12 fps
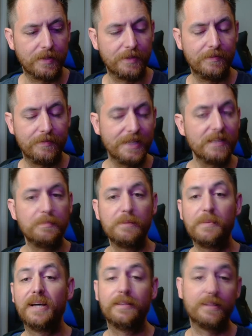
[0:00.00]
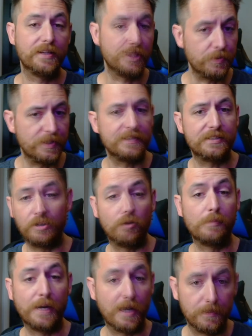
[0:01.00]
need to be met that you need to
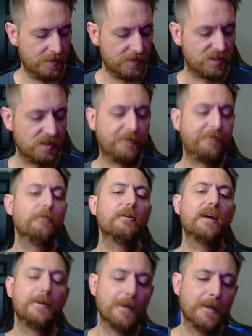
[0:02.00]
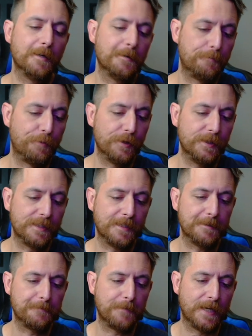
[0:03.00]
know about. So before I put
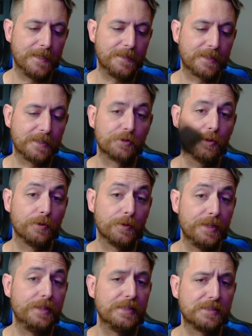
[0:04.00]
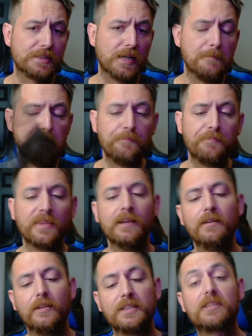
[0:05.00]
the controller in this cup,
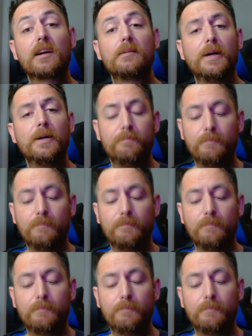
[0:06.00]
let's talk about